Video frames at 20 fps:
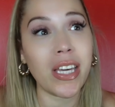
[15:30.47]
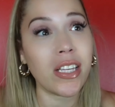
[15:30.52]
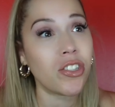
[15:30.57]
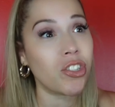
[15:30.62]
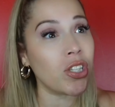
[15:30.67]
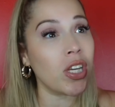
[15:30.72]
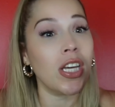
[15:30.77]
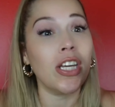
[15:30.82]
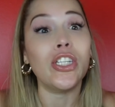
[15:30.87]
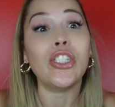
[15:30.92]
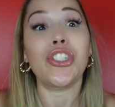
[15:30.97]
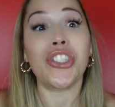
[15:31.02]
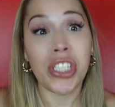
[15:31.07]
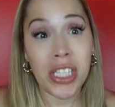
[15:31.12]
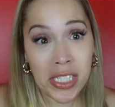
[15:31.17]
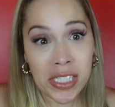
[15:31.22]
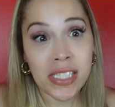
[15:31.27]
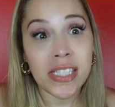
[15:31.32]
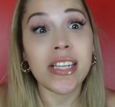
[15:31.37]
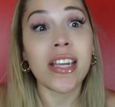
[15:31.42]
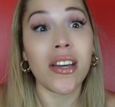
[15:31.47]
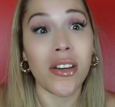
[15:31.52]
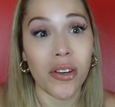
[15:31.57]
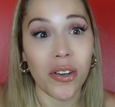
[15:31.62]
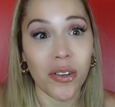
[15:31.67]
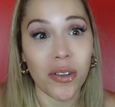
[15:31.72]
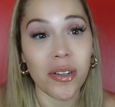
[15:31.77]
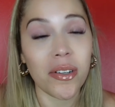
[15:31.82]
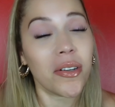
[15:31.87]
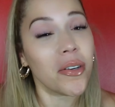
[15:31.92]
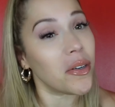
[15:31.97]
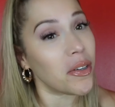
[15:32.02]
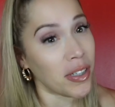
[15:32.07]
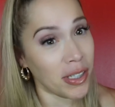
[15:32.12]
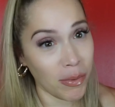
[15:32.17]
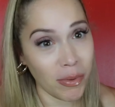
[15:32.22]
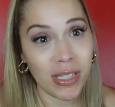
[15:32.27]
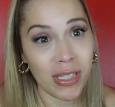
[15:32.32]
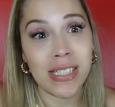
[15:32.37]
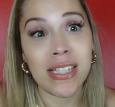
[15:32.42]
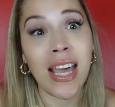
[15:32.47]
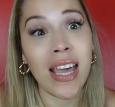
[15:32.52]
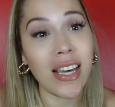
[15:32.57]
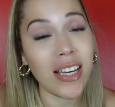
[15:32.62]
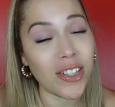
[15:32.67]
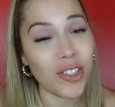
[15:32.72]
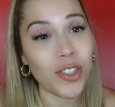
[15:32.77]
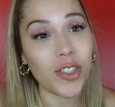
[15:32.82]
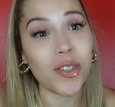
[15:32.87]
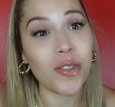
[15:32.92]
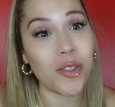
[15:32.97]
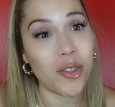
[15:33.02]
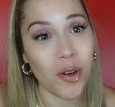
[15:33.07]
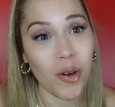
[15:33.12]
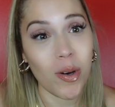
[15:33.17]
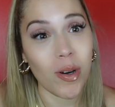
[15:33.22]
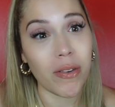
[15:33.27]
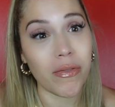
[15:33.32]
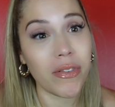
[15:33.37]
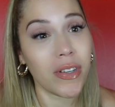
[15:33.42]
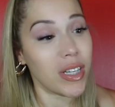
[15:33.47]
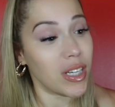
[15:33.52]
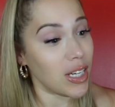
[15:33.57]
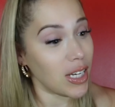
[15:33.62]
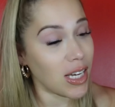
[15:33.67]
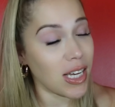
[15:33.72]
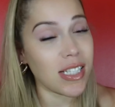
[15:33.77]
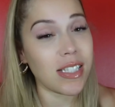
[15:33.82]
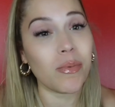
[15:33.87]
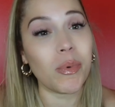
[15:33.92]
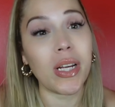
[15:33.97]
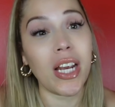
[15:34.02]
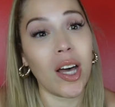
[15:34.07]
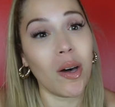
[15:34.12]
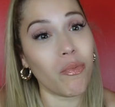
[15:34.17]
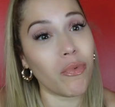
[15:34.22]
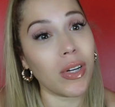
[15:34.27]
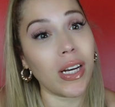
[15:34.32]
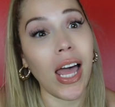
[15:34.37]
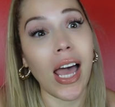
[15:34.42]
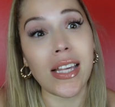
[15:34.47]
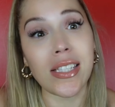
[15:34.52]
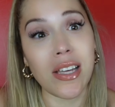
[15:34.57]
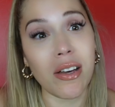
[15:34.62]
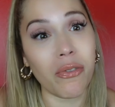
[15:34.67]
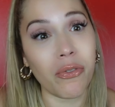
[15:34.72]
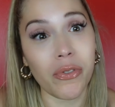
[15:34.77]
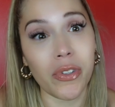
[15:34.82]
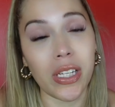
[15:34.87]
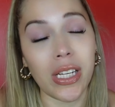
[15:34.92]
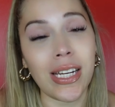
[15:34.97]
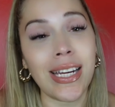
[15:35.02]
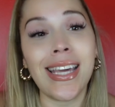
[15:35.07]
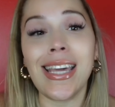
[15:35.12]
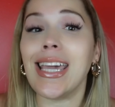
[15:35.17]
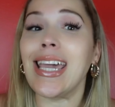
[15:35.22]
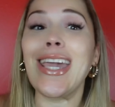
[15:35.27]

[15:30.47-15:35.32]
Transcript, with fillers: bitch, she still would take her shoes off because it would help relax her foot.